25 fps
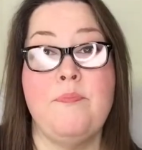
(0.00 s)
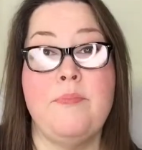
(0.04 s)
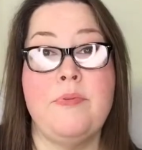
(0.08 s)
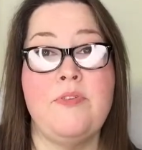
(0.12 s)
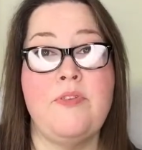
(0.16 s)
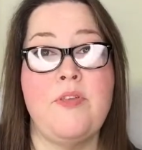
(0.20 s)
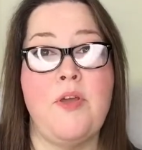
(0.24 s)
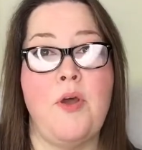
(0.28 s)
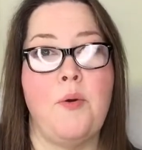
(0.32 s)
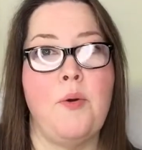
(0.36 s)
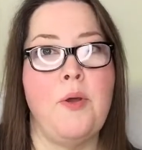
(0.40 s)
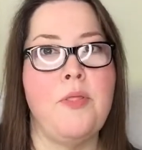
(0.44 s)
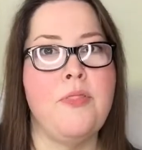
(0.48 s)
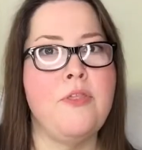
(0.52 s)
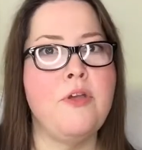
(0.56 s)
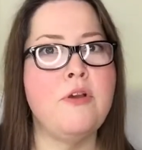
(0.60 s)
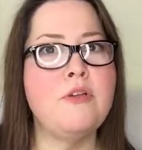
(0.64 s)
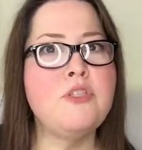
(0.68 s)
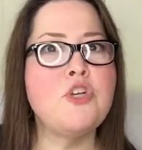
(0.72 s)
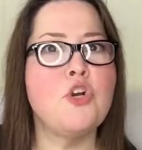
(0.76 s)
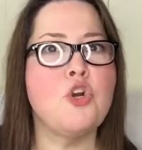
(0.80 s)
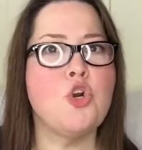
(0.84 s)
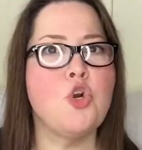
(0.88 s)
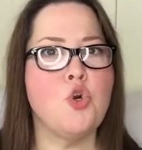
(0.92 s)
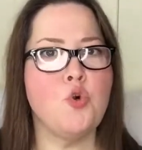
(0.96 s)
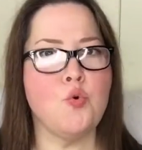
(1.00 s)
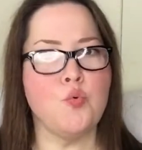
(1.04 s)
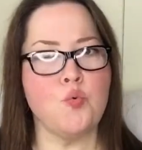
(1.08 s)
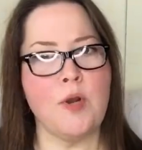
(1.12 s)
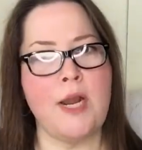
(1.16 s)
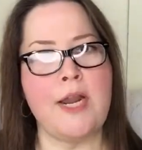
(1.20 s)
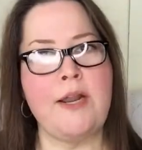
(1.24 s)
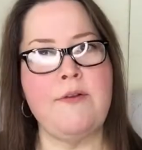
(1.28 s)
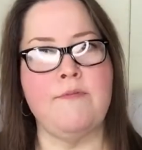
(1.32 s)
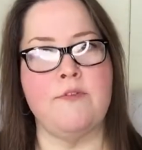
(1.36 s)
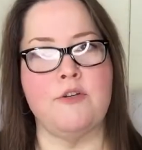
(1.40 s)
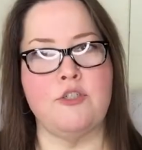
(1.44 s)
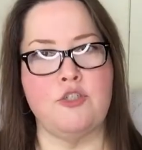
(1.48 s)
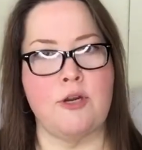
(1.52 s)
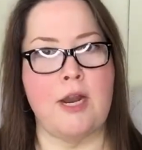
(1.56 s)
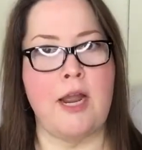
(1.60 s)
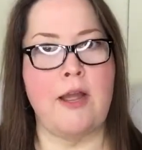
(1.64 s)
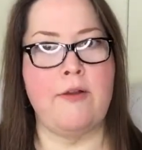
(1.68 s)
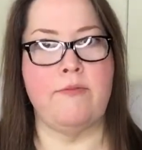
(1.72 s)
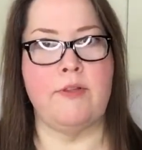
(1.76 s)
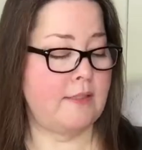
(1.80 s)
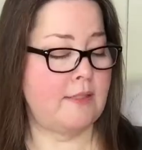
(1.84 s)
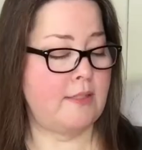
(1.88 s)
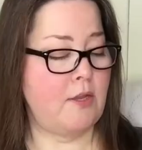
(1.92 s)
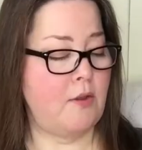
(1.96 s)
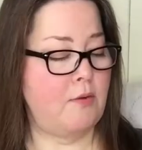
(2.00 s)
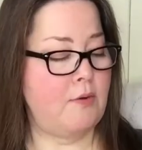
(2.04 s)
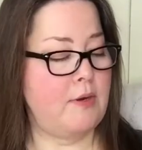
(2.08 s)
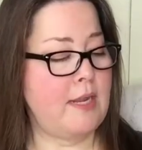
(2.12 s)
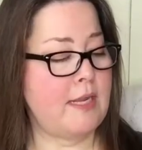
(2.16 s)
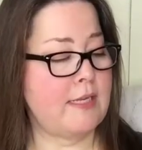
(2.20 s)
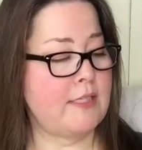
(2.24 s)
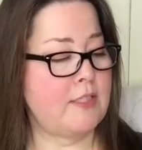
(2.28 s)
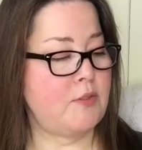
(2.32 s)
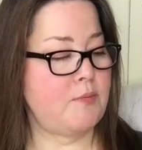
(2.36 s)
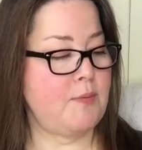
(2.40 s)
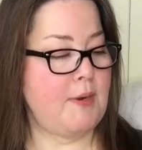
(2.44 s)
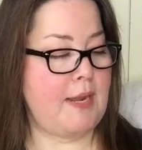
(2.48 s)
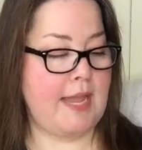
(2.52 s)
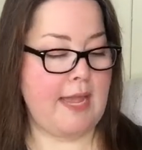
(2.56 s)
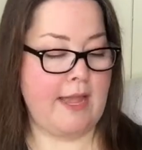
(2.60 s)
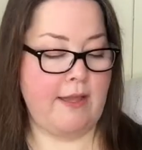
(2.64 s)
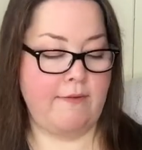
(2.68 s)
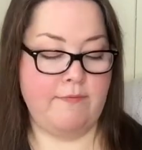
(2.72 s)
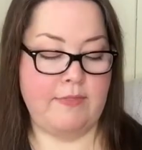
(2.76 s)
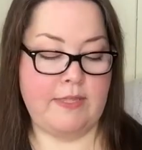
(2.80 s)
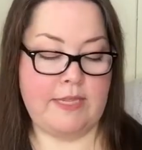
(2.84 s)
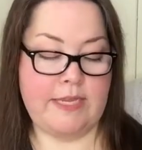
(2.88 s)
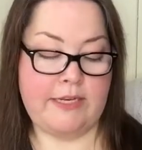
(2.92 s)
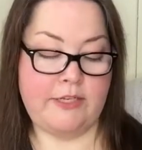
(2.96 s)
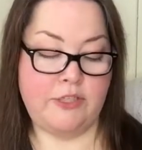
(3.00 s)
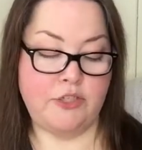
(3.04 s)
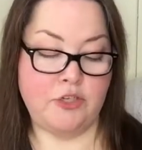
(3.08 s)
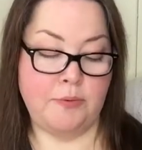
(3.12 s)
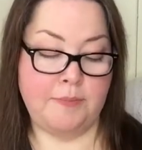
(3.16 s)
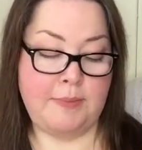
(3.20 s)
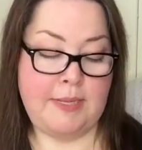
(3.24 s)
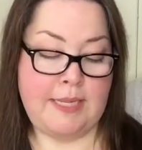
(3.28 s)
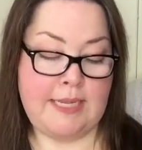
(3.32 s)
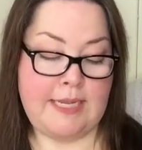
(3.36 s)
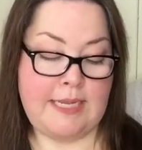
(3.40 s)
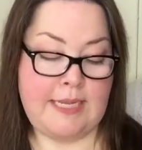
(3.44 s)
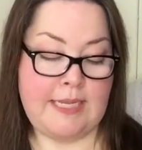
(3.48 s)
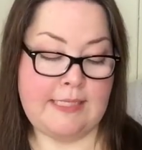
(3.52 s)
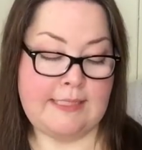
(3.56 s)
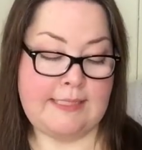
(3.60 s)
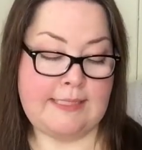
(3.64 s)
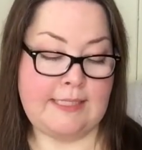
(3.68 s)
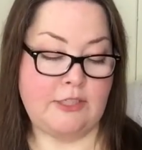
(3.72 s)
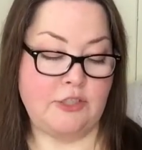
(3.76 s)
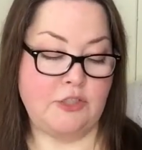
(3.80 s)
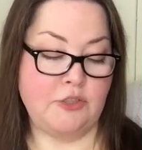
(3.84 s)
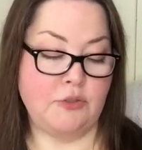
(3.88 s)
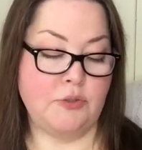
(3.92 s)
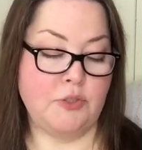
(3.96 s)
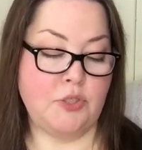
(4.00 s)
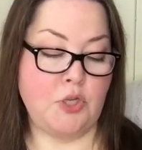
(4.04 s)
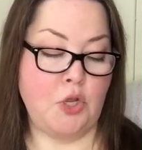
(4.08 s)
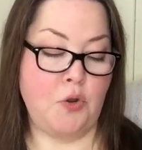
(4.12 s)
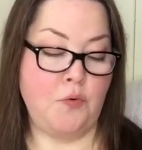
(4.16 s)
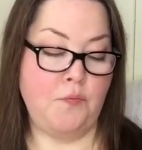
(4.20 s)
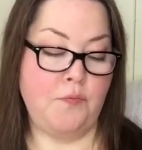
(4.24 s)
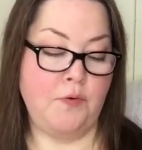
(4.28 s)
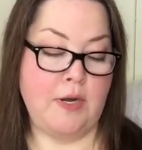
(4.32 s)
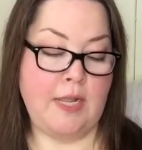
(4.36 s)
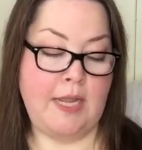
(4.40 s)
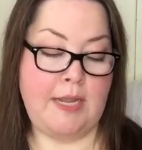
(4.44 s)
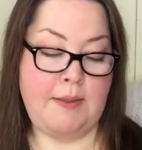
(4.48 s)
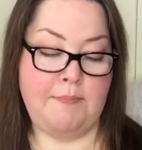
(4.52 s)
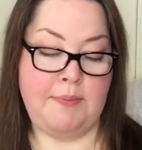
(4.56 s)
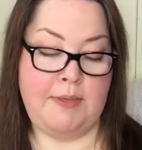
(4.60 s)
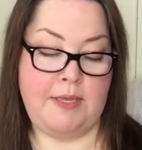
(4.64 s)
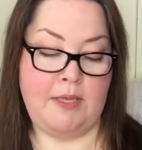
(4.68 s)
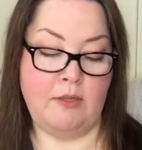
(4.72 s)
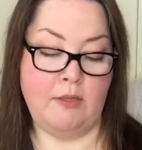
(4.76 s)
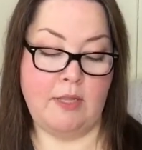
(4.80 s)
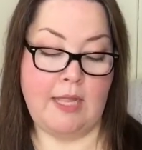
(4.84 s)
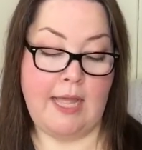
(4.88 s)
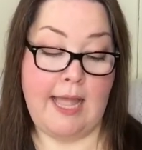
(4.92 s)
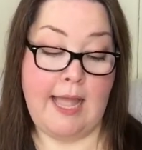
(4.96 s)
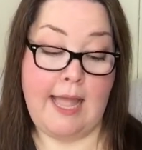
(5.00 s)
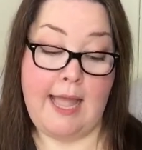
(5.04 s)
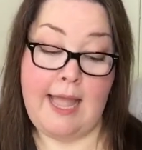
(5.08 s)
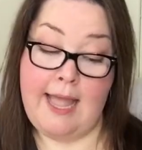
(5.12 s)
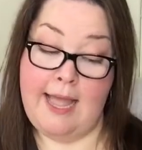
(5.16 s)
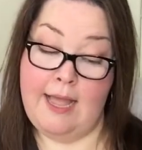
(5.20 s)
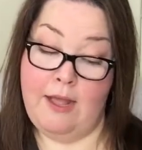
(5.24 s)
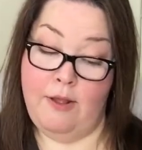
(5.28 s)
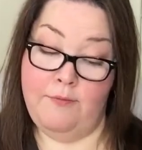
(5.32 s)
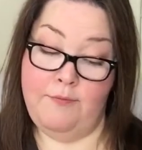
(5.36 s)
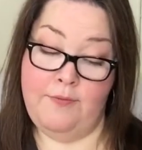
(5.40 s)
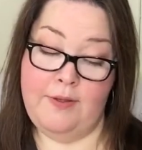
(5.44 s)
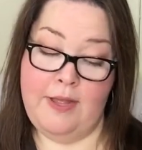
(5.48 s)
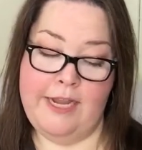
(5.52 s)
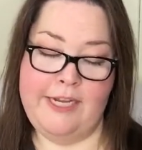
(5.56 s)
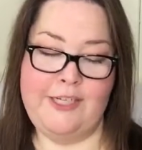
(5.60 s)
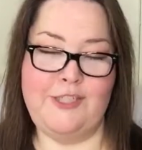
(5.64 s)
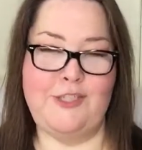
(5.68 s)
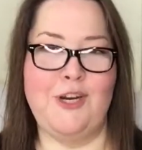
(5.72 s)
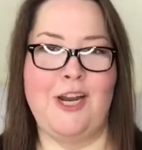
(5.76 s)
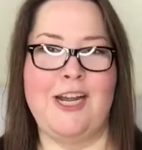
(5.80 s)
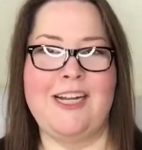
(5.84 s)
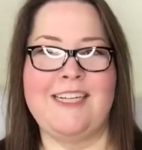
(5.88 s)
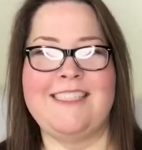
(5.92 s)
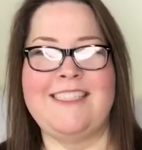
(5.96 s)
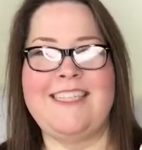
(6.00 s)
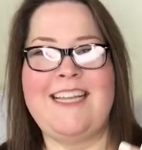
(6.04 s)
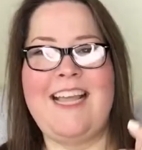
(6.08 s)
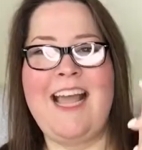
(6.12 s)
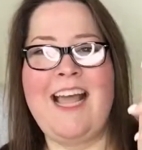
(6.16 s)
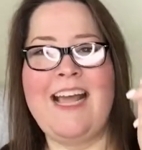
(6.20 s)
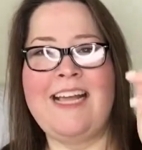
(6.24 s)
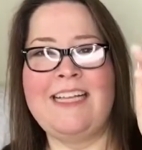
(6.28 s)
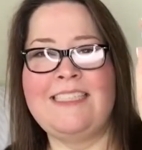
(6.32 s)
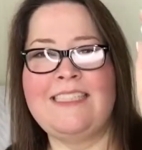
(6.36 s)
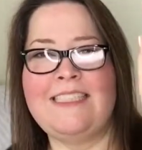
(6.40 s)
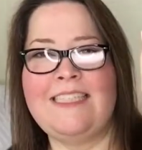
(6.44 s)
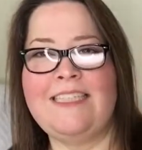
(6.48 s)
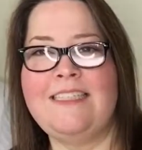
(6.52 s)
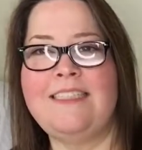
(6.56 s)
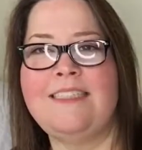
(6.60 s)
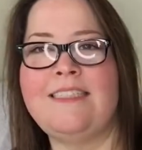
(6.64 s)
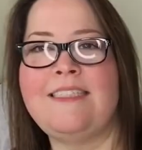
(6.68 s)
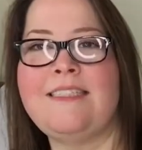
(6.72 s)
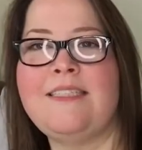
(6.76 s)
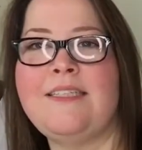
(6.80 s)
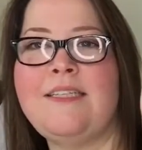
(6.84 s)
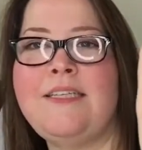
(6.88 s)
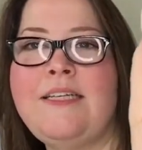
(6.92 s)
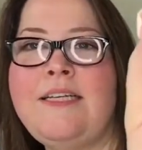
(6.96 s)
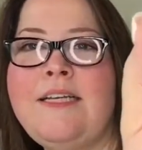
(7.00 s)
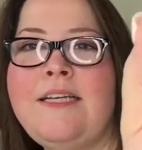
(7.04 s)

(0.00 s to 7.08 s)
So those are great for trial. So next we have the Derma E Essentials Overnight Peel Alpha Hydroxy Acids.